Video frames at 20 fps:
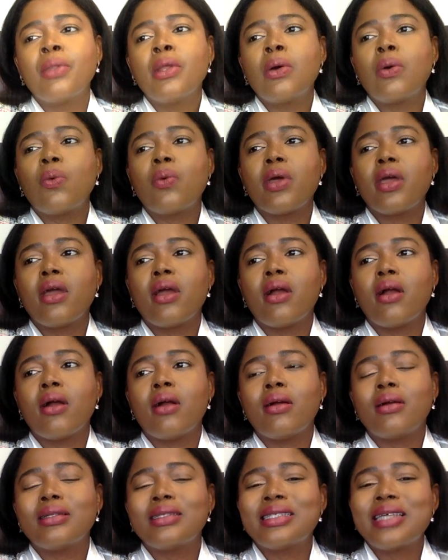
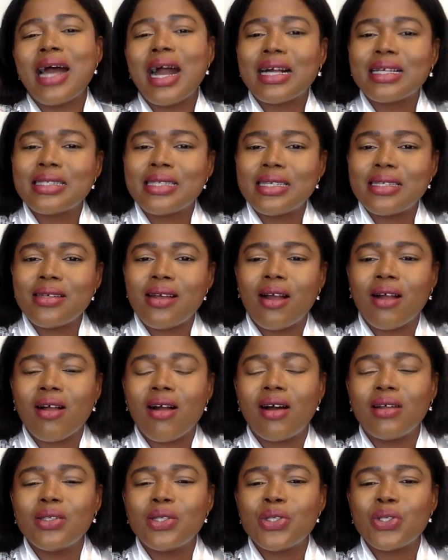where taxes are
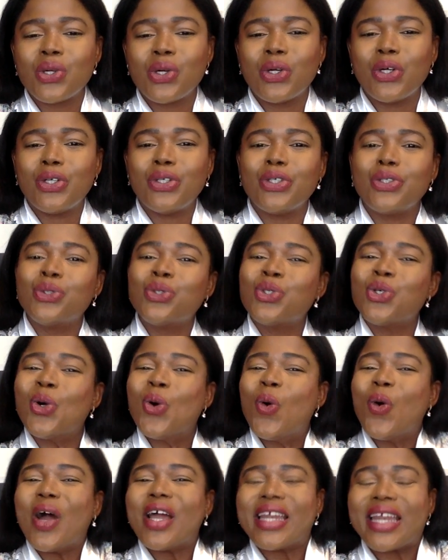concerned
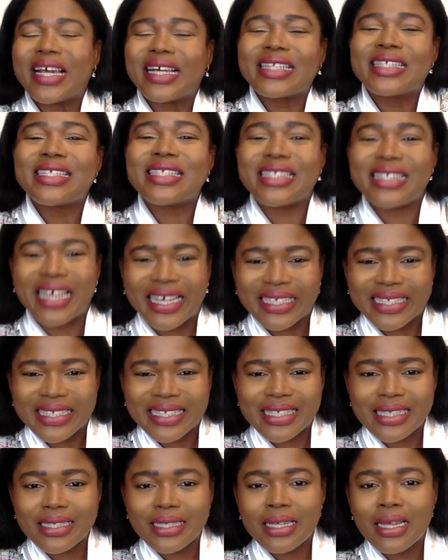to an
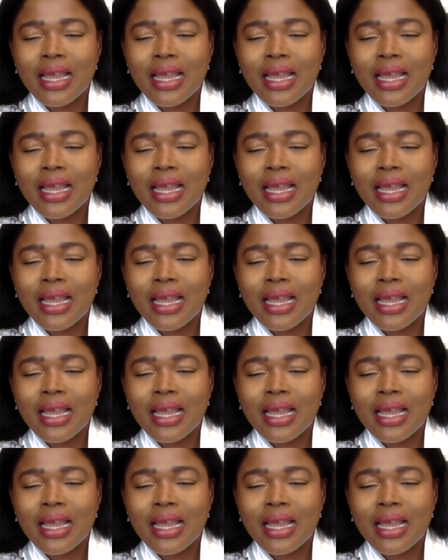extent,